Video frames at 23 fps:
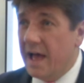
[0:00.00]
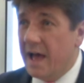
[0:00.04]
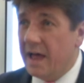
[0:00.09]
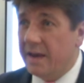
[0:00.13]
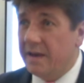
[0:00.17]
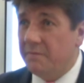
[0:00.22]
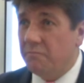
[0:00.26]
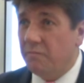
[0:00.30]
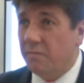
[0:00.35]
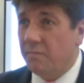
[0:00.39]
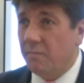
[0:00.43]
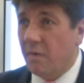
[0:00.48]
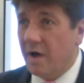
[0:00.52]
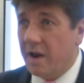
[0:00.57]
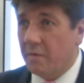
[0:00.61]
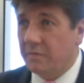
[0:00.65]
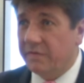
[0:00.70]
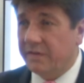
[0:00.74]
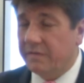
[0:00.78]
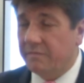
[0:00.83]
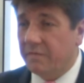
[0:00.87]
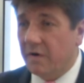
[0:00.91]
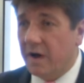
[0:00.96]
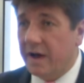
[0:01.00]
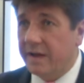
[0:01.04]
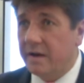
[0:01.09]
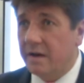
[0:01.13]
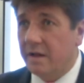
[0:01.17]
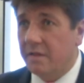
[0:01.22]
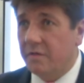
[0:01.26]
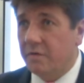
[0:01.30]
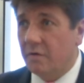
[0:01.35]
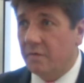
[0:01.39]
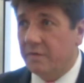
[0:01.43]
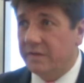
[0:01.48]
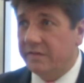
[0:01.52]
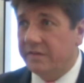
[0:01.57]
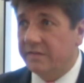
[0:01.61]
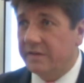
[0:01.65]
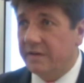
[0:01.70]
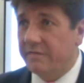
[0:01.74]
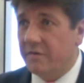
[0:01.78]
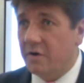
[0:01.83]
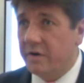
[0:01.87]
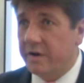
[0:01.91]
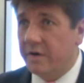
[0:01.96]
And when I was invited, I thought this
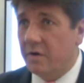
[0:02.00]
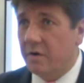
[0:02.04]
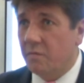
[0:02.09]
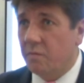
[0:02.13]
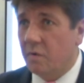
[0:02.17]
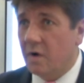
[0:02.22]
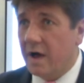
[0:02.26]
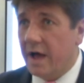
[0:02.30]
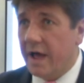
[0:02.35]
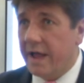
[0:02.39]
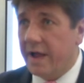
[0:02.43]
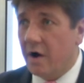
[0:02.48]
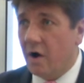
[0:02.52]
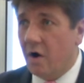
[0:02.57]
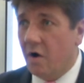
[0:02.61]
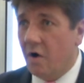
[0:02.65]
is a very good way